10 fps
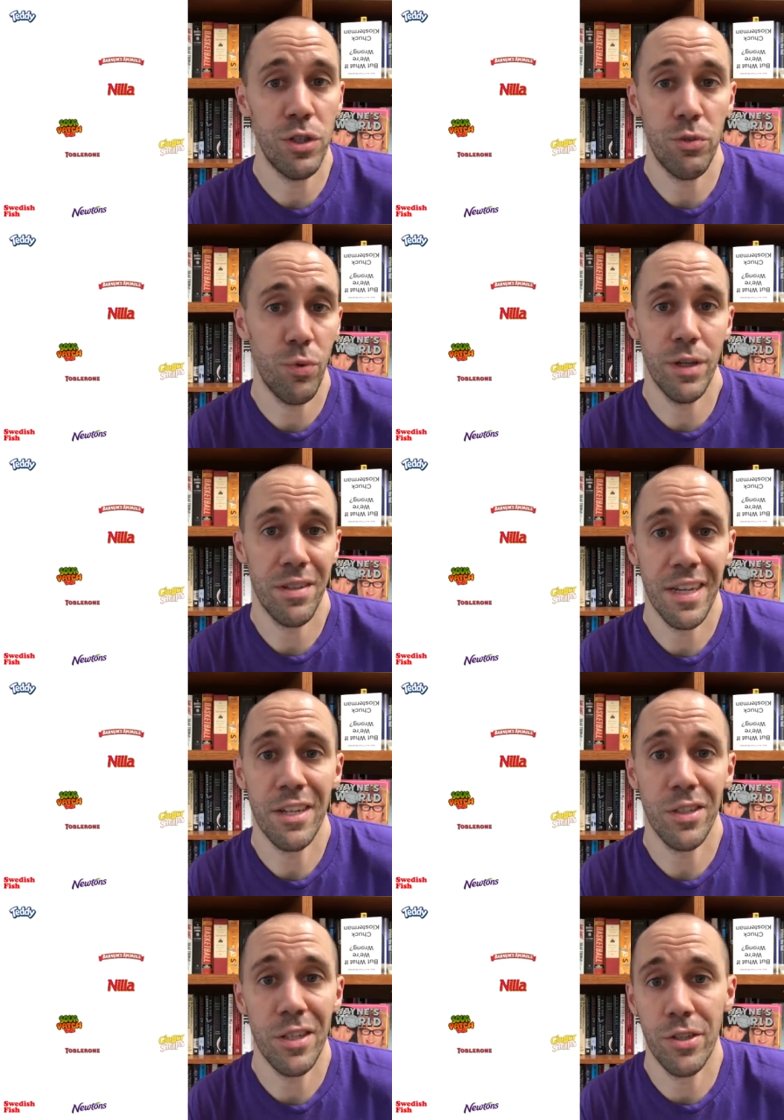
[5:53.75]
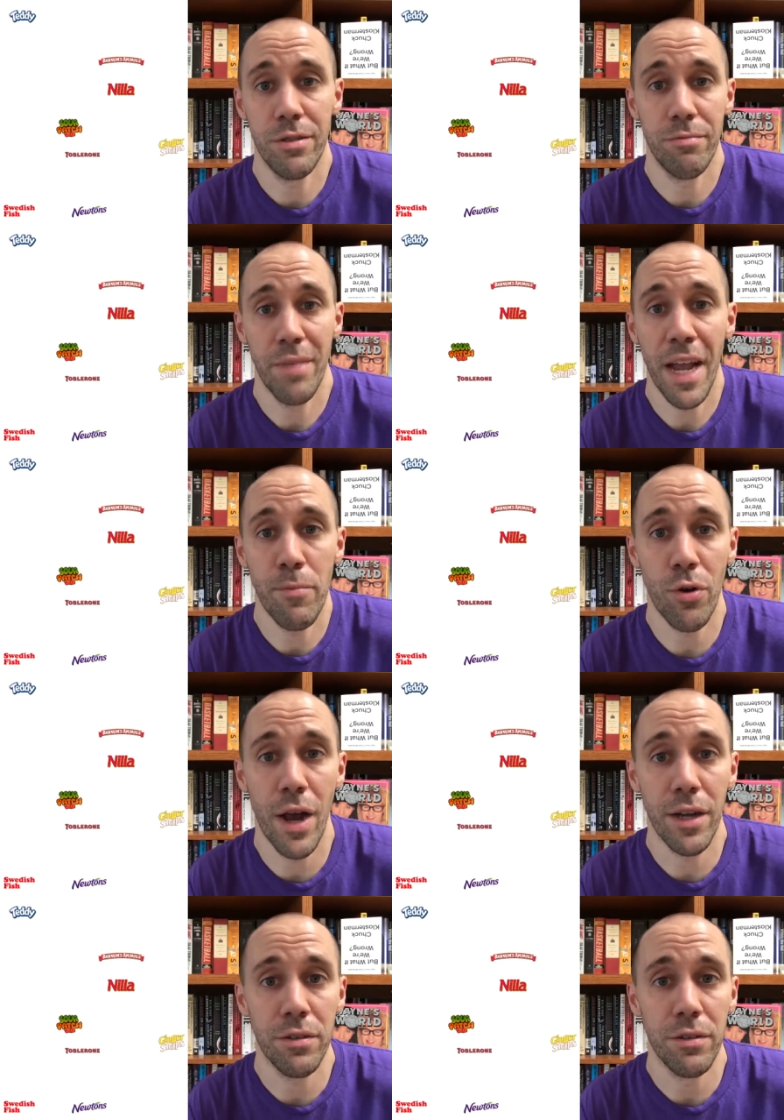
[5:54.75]
which was essentially just animal
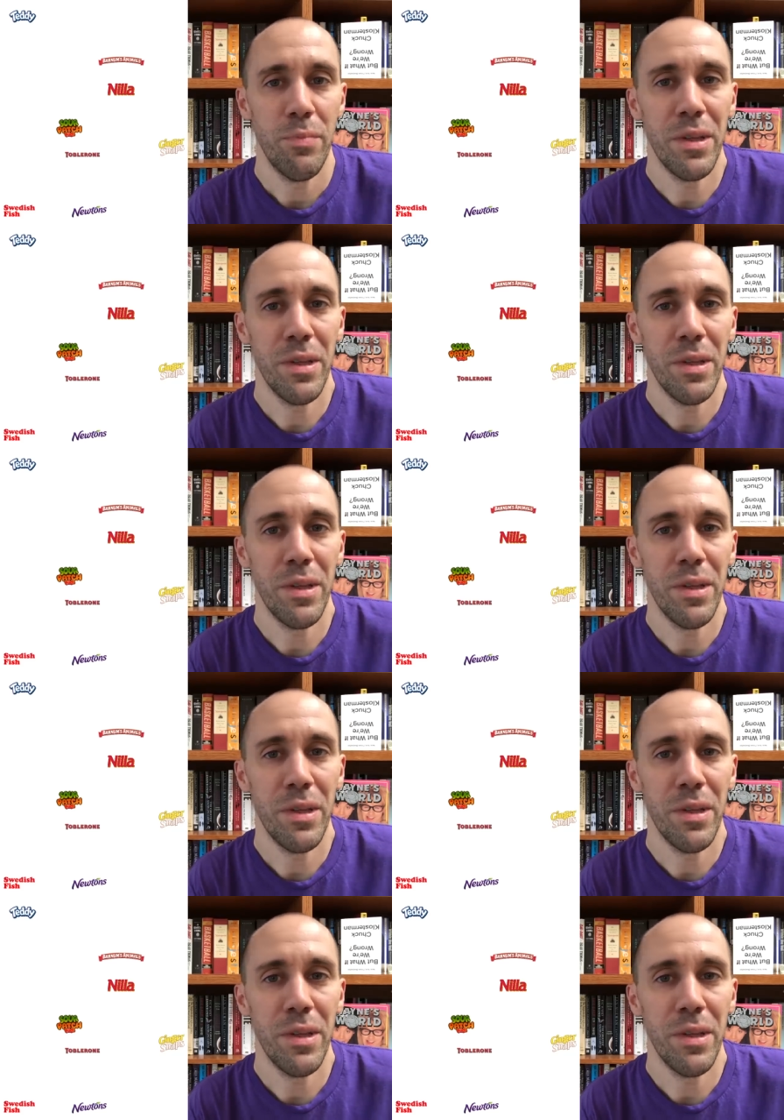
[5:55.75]
crackers.